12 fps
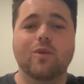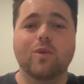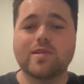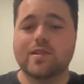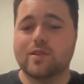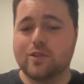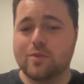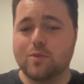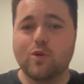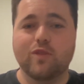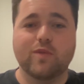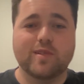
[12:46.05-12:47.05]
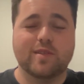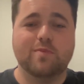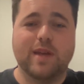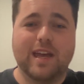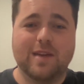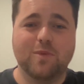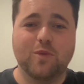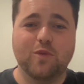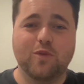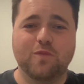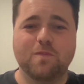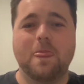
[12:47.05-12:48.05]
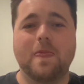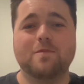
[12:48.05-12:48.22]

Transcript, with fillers: Was it a good move? Was it a bad move?